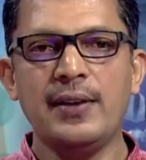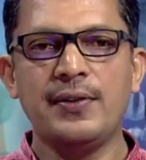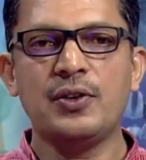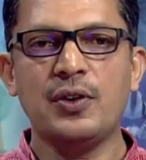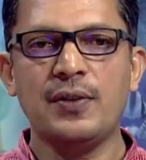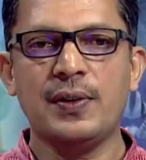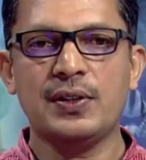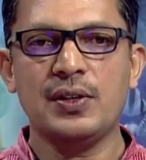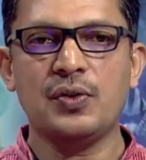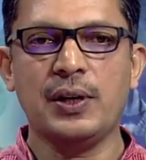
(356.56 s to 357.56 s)
life in
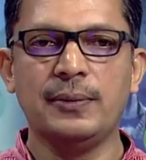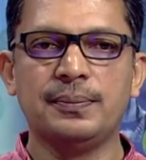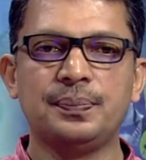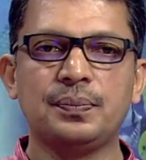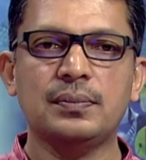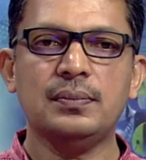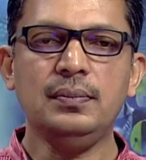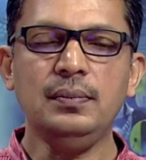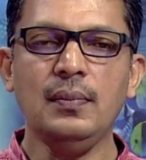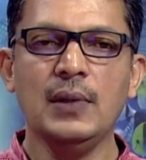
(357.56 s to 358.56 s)
21st century.
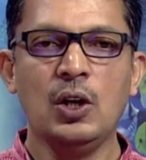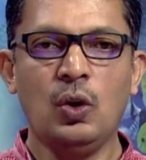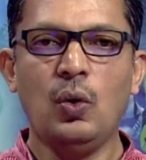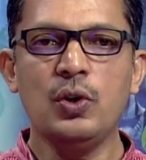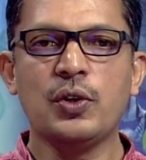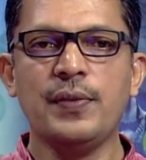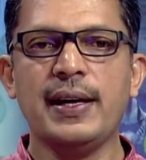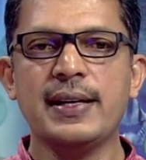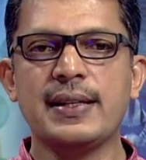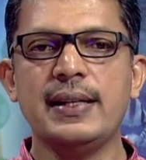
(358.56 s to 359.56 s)
Also
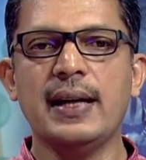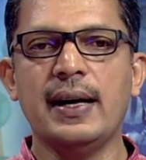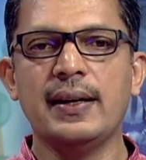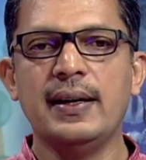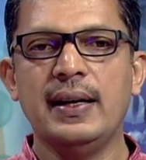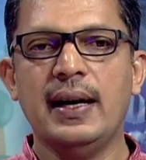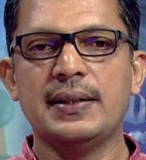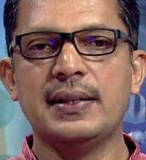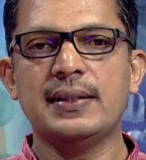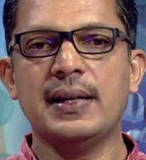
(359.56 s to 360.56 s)
we can see that
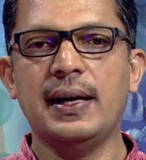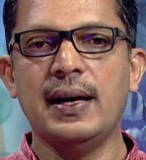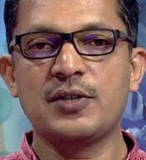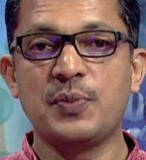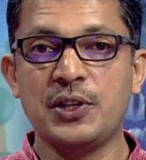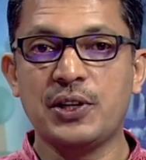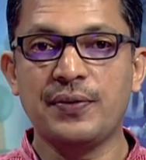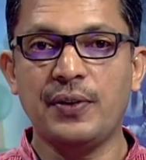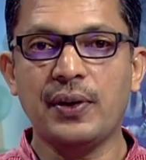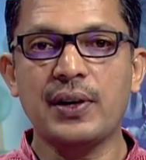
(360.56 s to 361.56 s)
SSA has
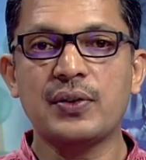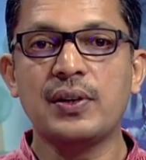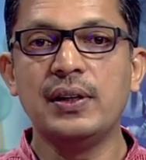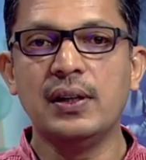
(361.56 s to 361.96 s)
special focus on